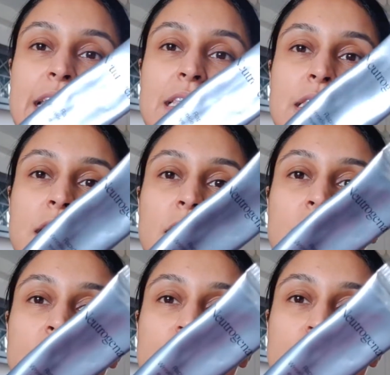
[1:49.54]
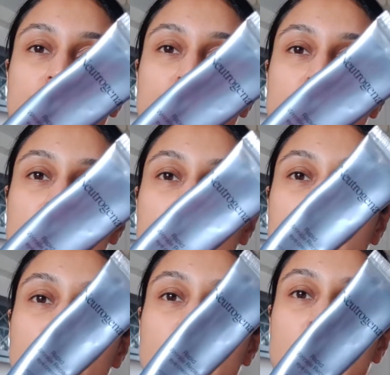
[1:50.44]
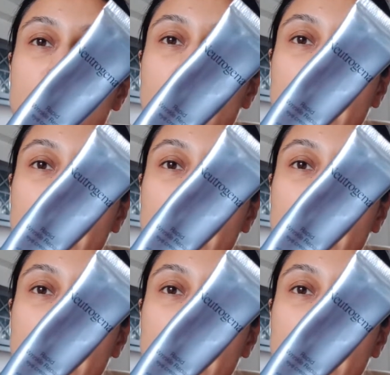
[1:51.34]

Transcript: is the Neutrogena cream,